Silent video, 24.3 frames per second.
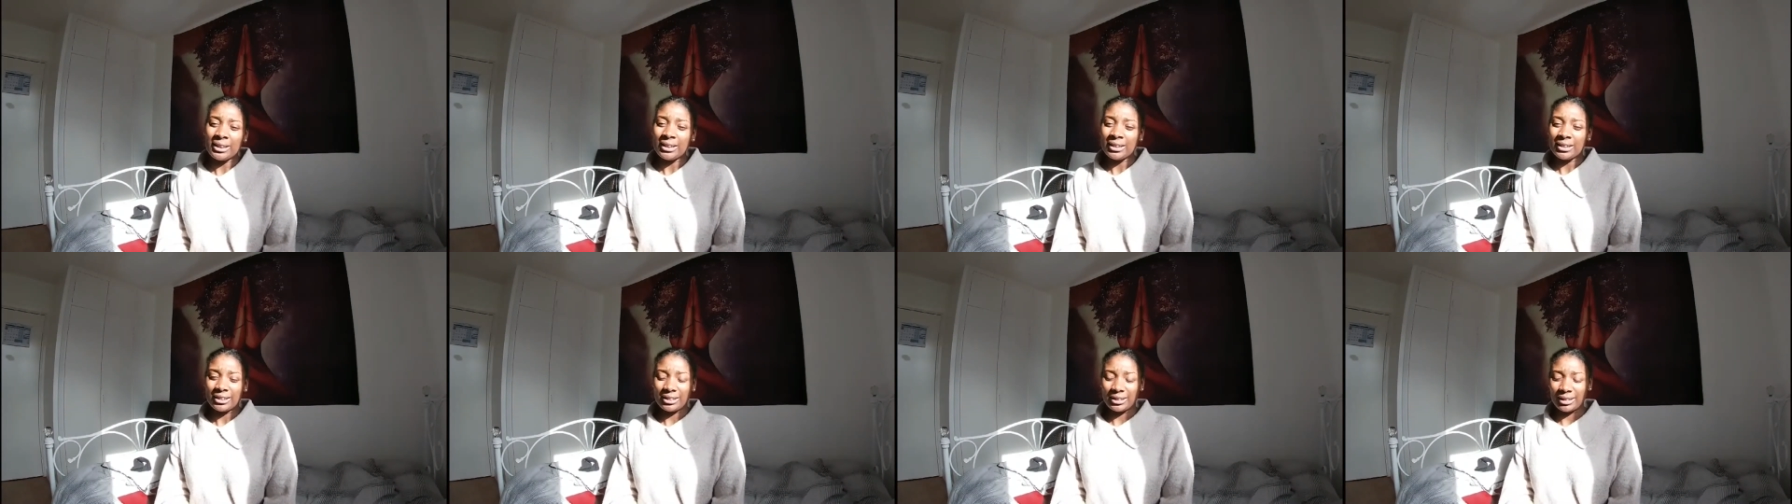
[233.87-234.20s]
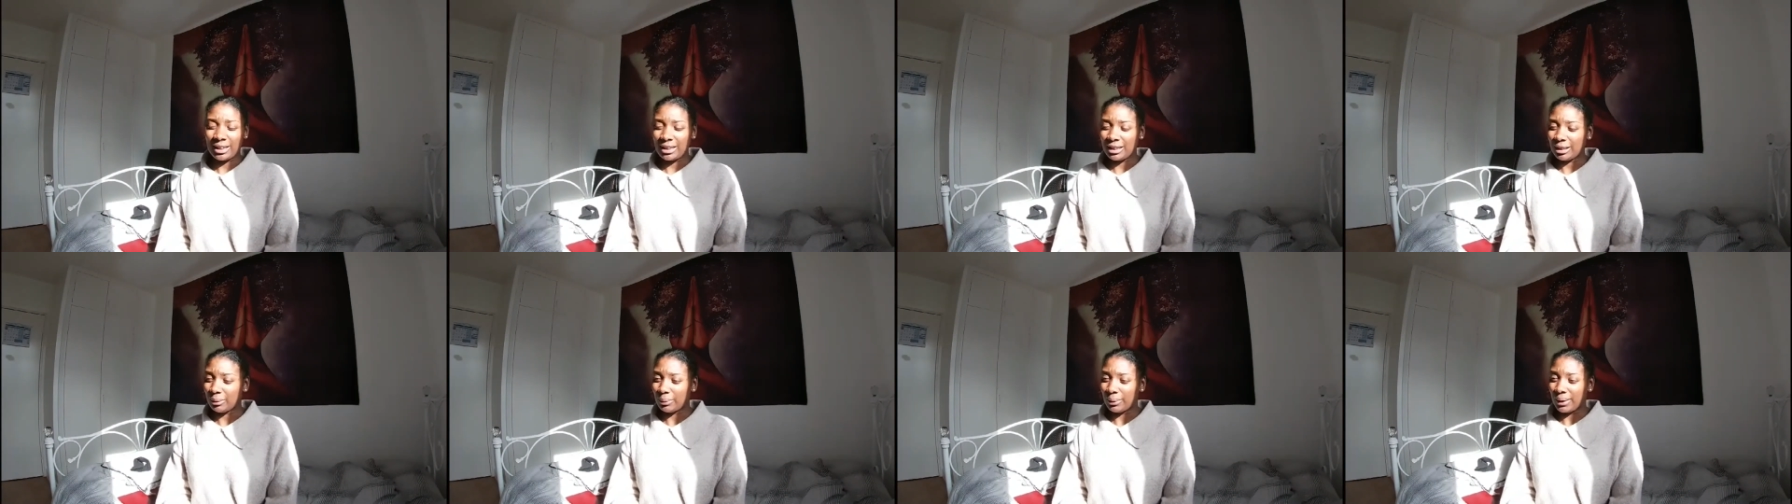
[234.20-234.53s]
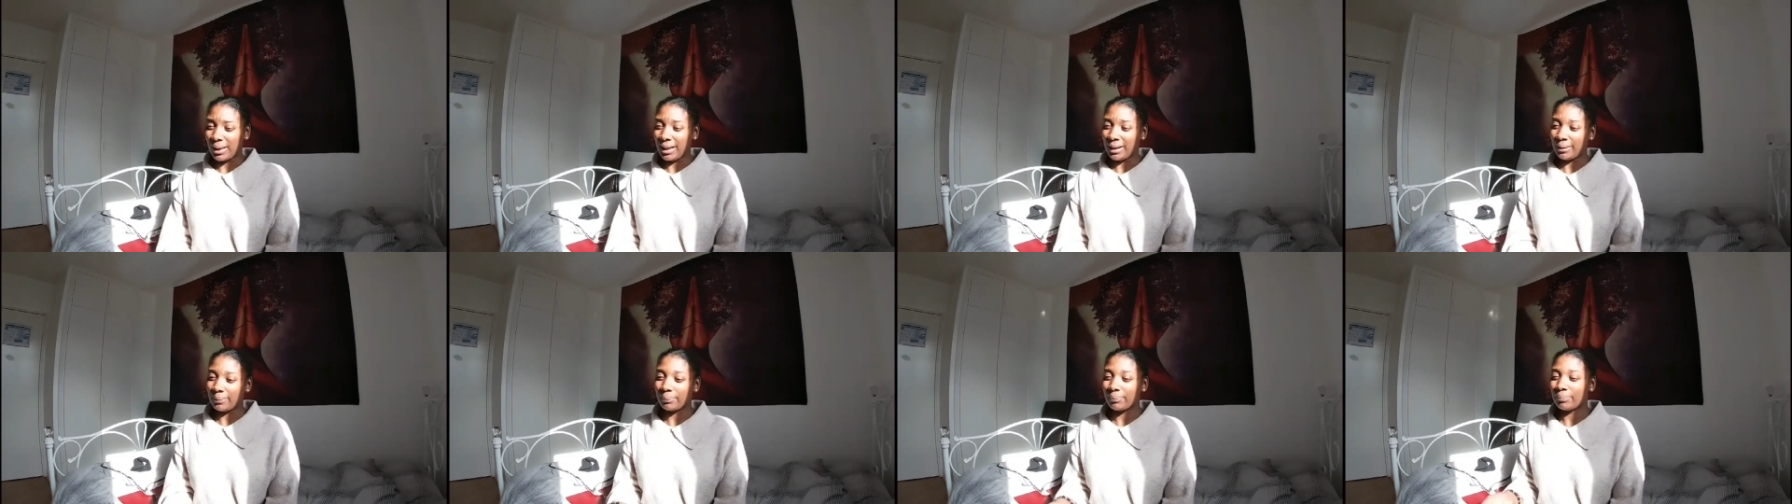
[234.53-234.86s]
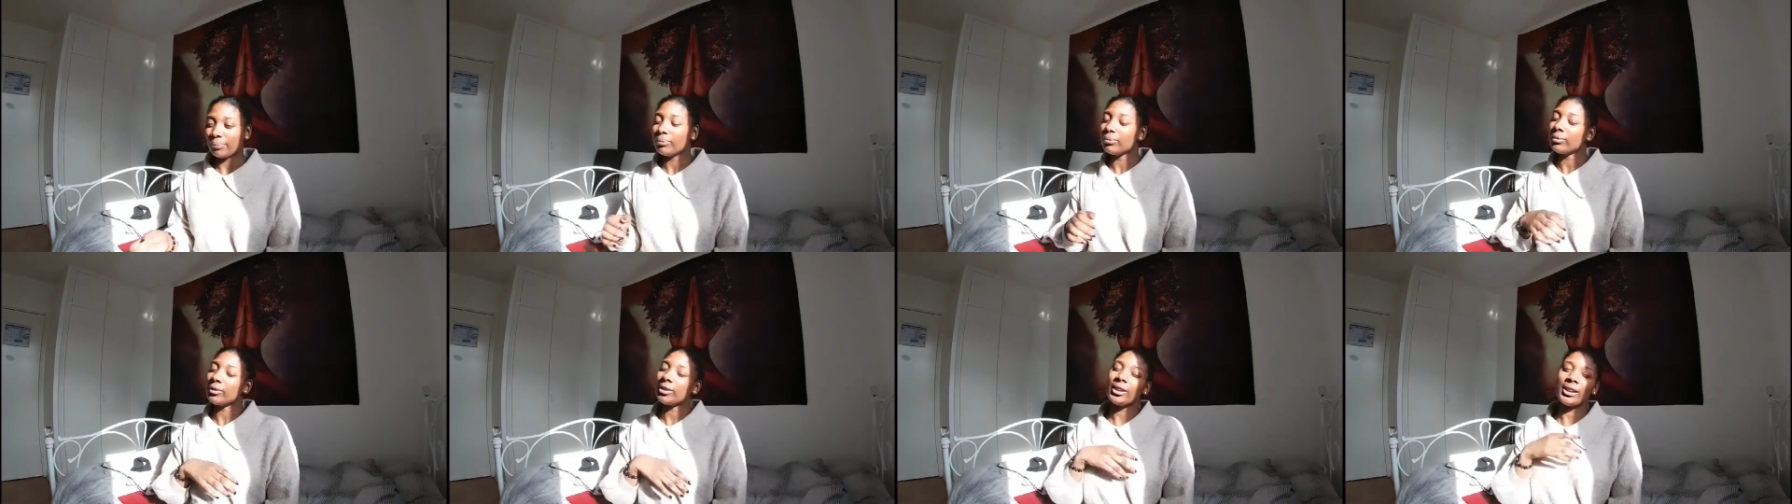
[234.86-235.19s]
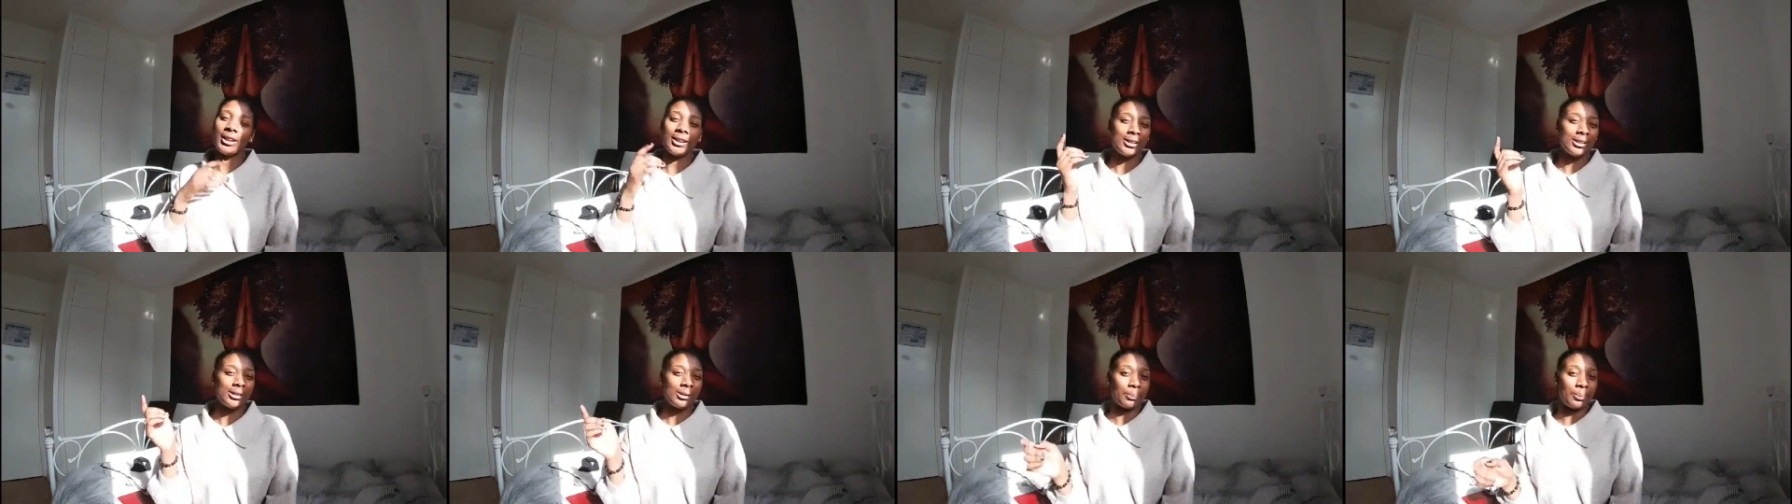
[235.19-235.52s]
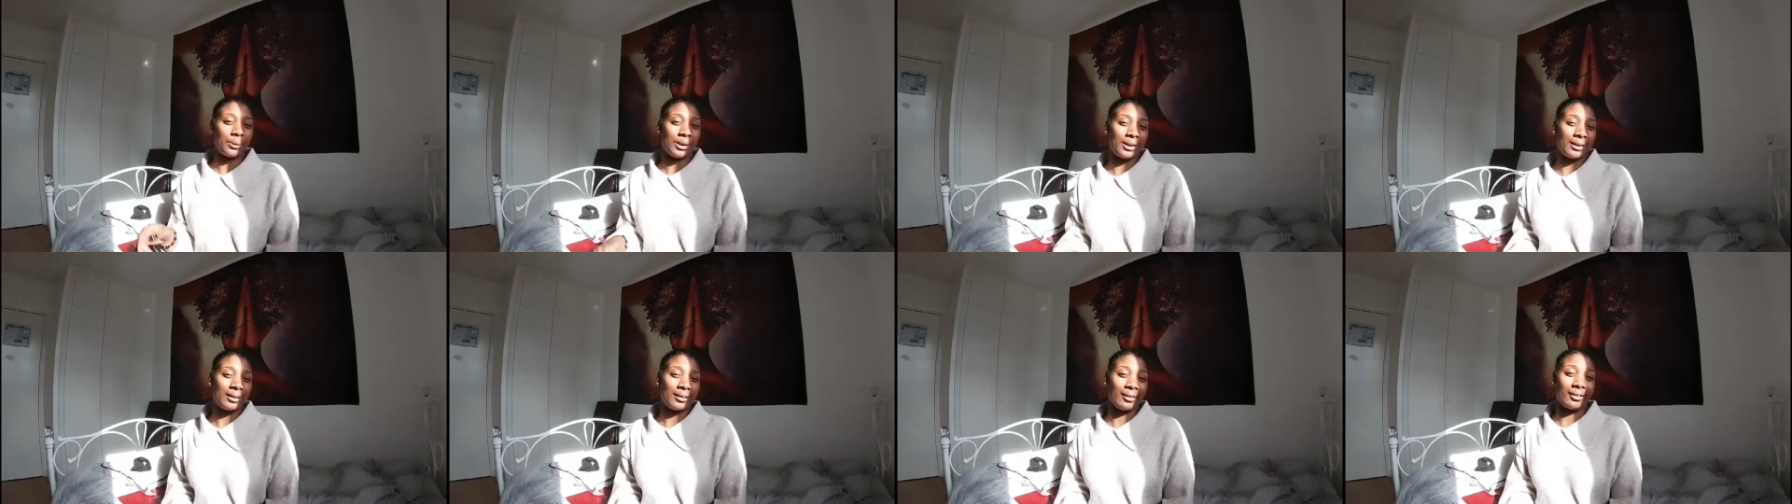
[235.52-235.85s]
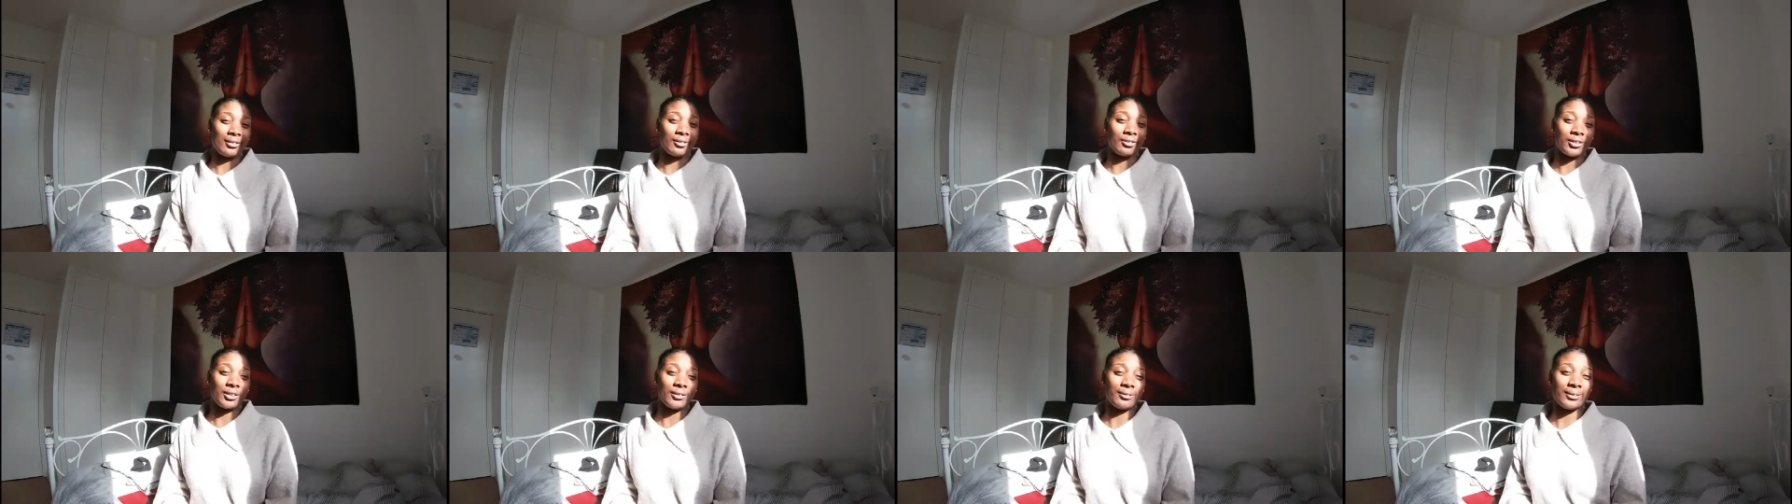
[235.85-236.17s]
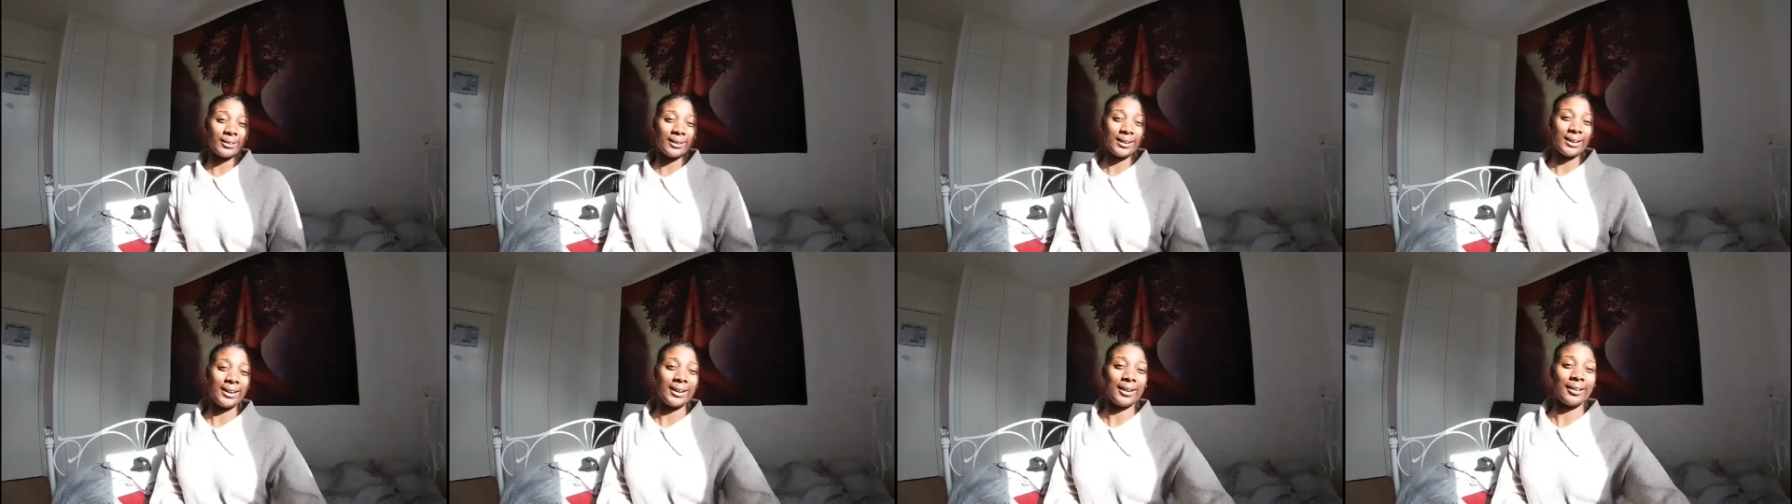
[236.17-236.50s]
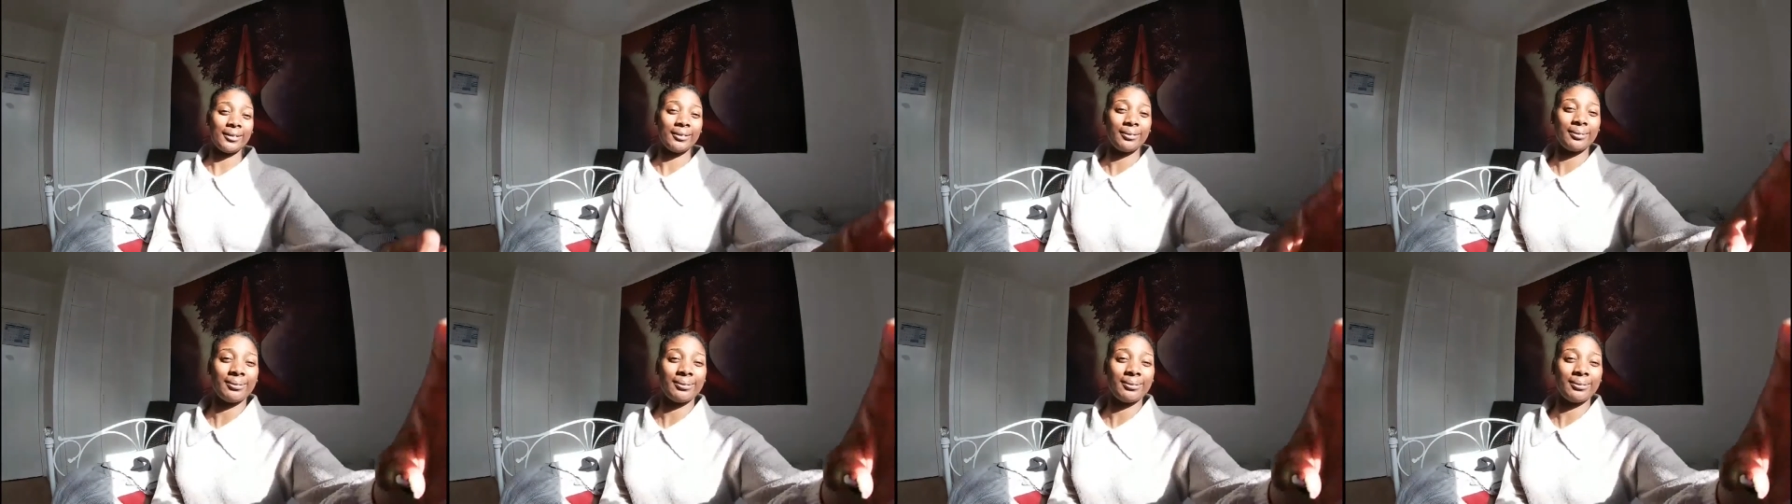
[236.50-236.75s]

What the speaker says: So anyway, this is the beginning of the video.